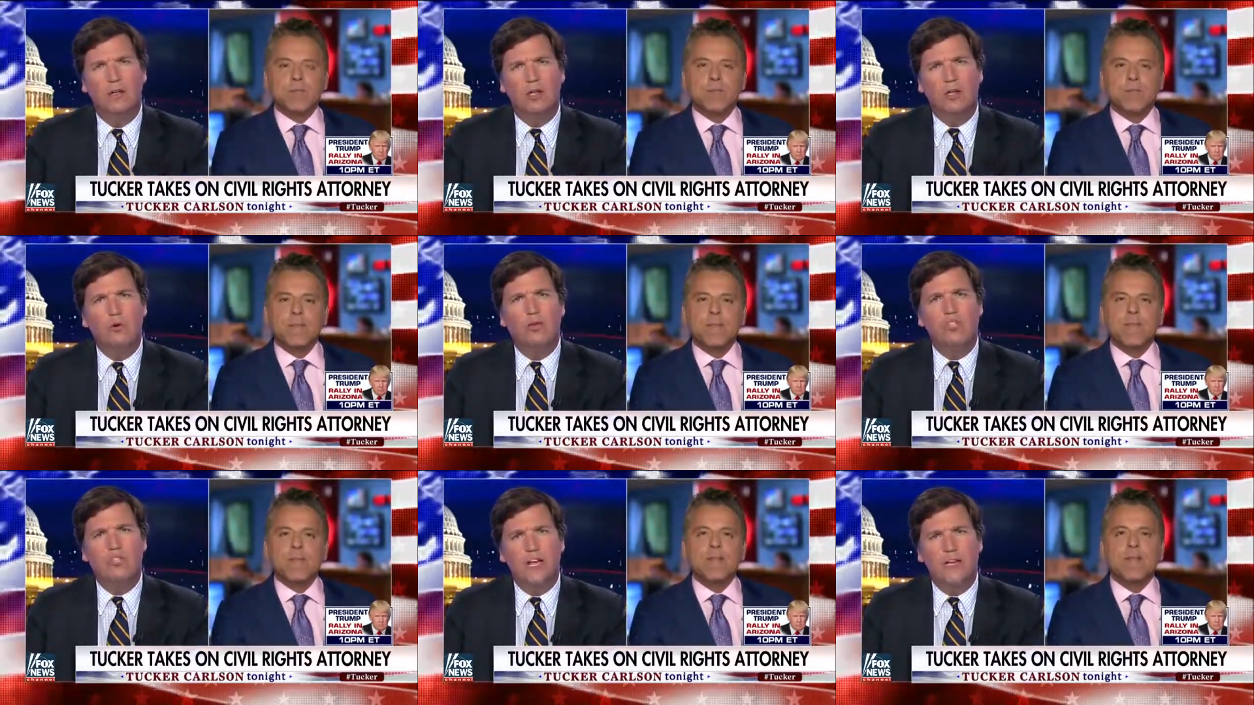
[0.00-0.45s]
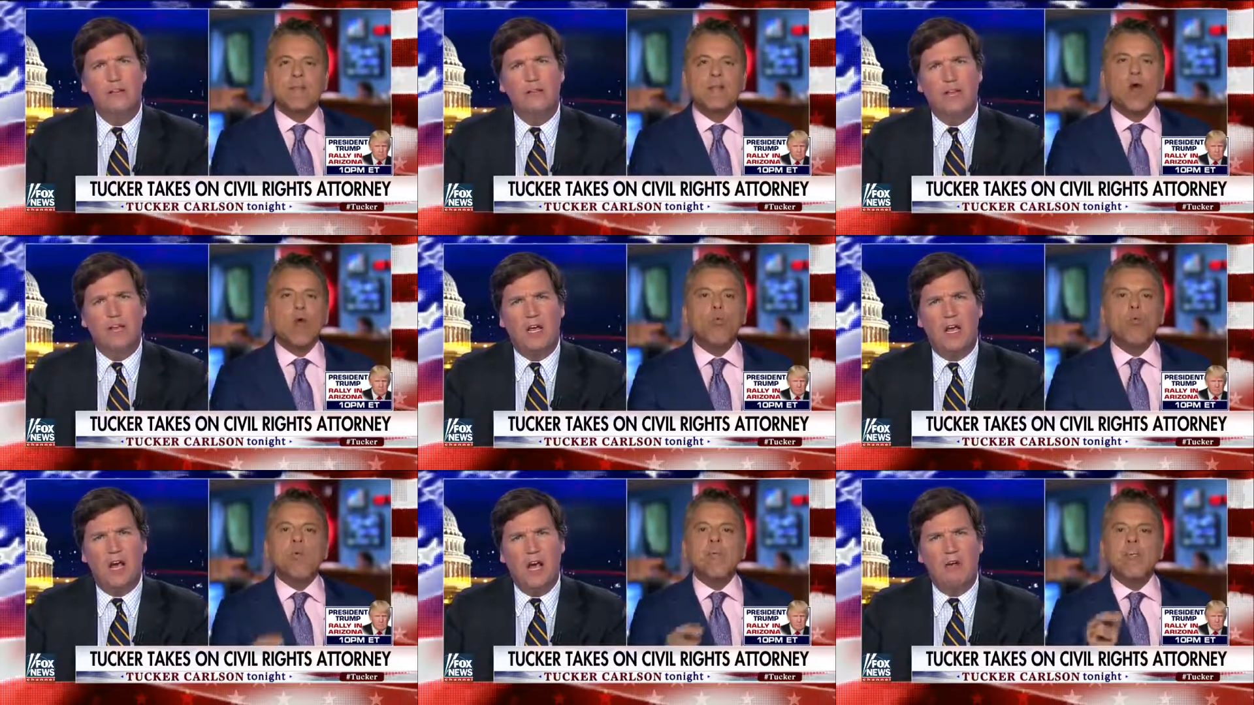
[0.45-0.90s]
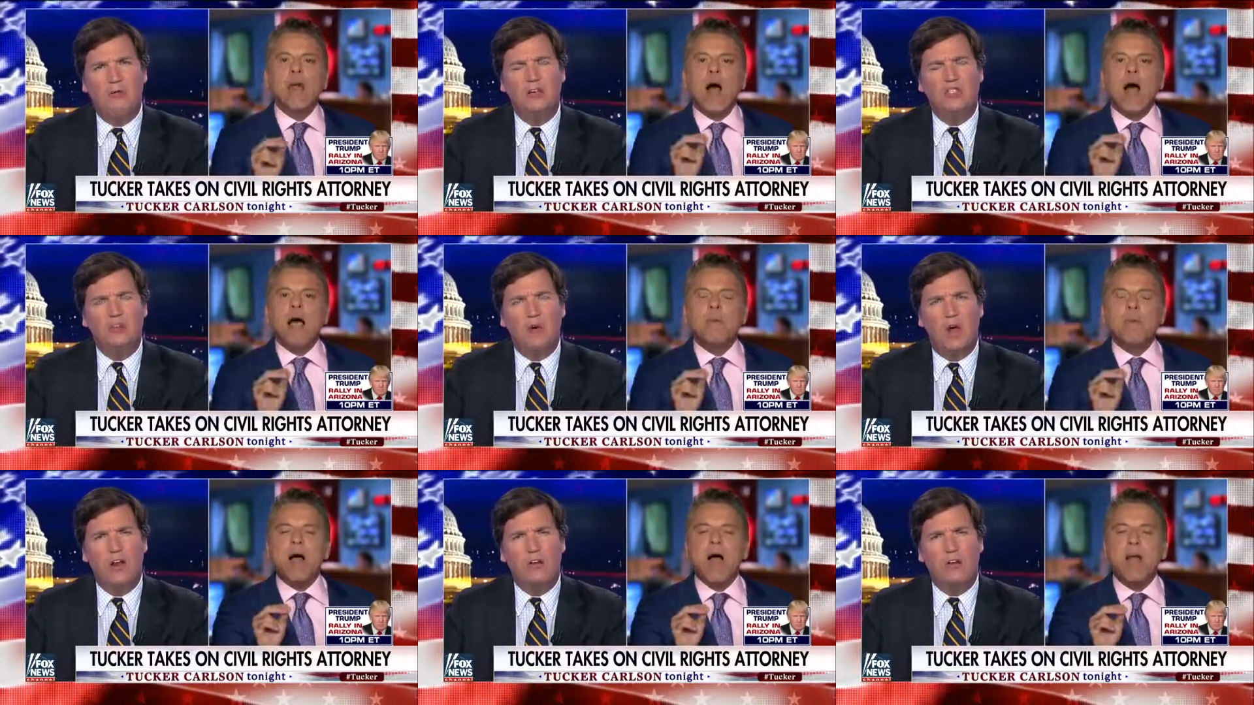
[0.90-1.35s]
Speaker 1: You were saying that no, the
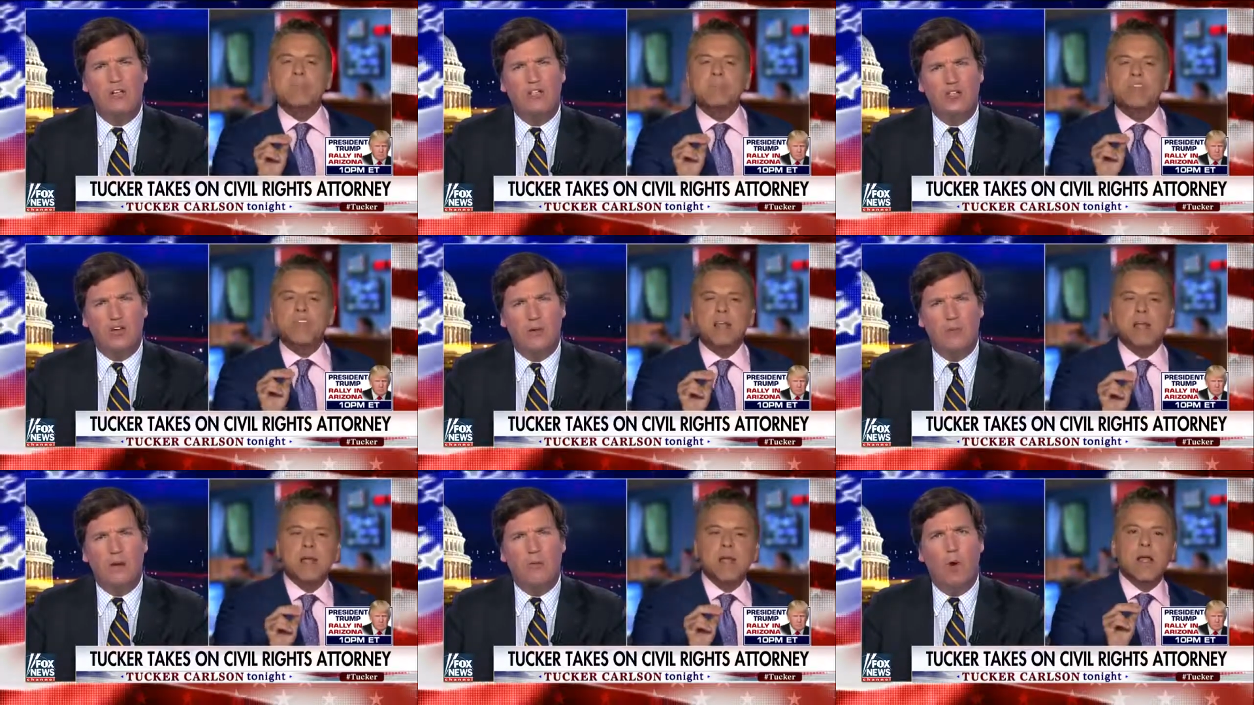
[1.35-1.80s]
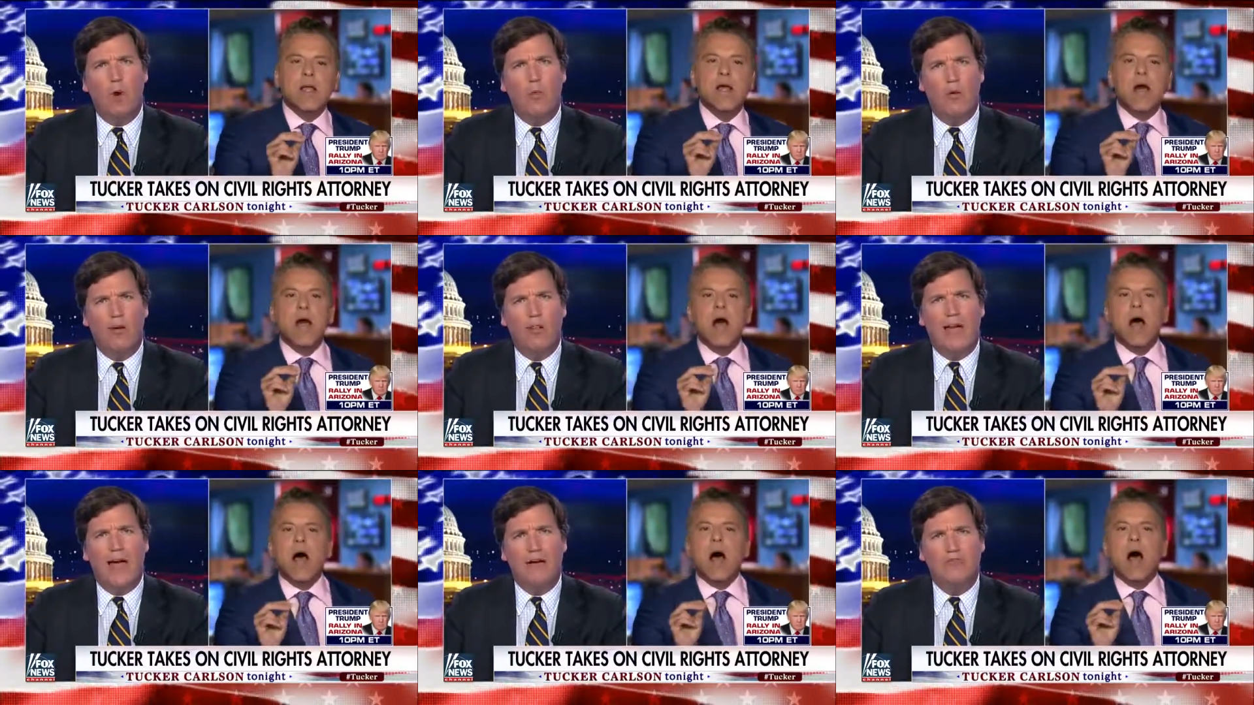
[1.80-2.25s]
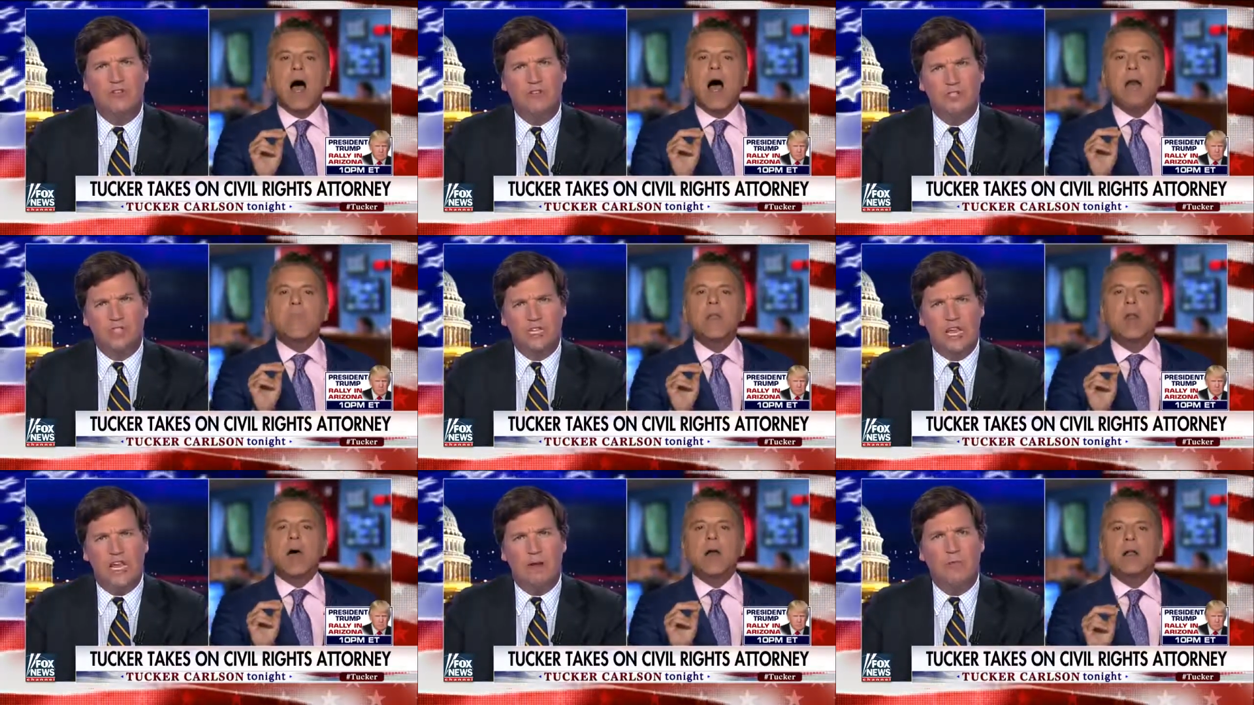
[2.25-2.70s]
Congress we, I, ought to i determine what we're allowed to
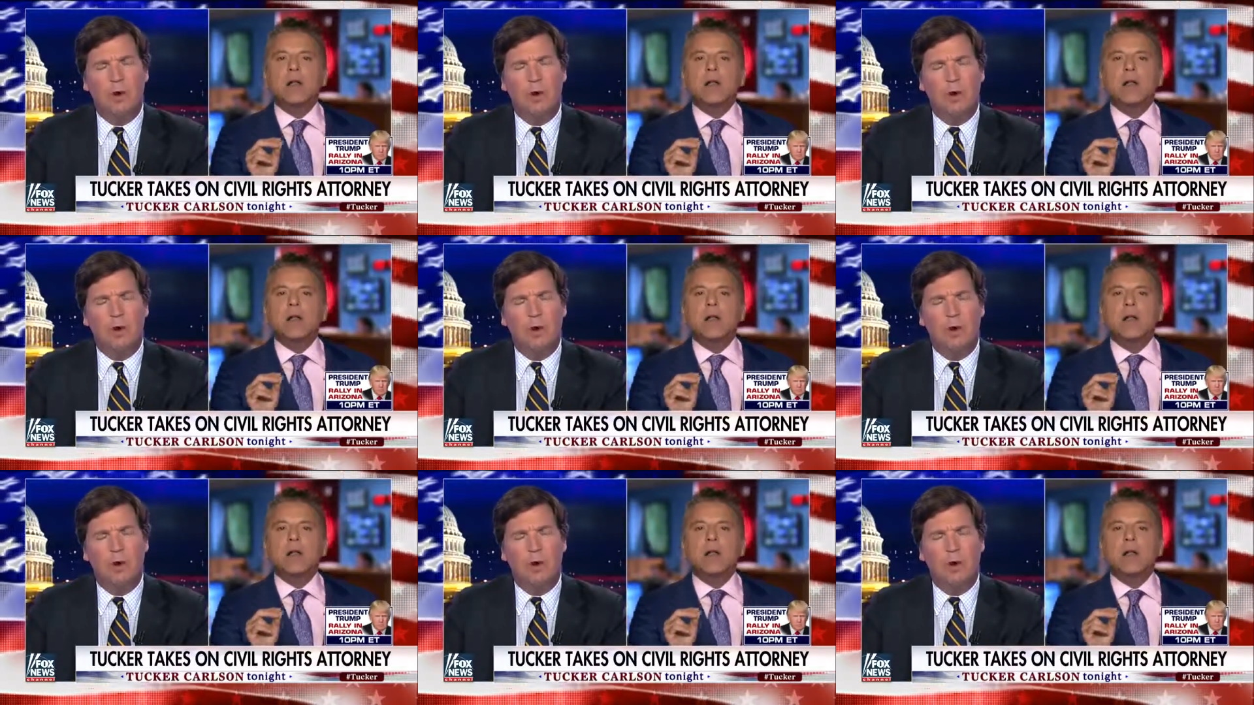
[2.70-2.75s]
I'm say not,